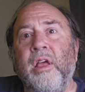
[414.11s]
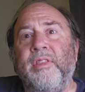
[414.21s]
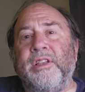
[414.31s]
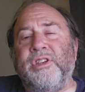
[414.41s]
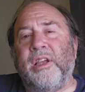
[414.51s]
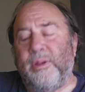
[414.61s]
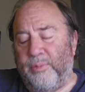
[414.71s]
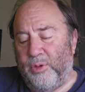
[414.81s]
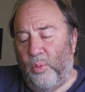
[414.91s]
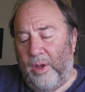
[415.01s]
They check to
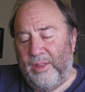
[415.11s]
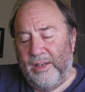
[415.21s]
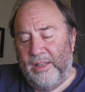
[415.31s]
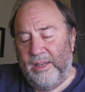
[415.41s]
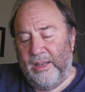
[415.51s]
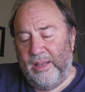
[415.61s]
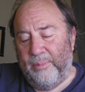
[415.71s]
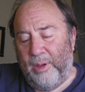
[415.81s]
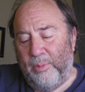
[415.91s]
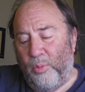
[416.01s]
see why they did it, and it
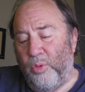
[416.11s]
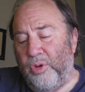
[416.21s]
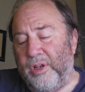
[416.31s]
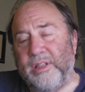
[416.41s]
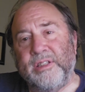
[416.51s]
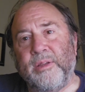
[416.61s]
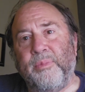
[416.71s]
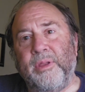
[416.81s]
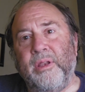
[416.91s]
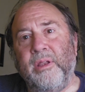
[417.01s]
might be rooted in
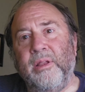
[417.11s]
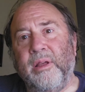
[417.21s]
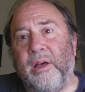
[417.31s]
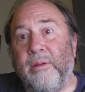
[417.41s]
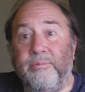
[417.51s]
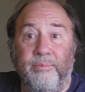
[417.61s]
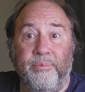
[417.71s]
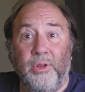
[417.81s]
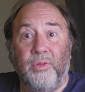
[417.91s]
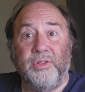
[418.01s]
something
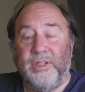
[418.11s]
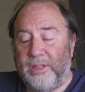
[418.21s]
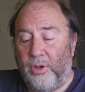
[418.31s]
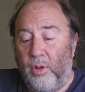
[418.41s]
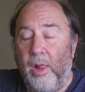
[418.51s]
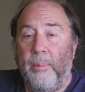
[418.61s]
overseas. I don't know.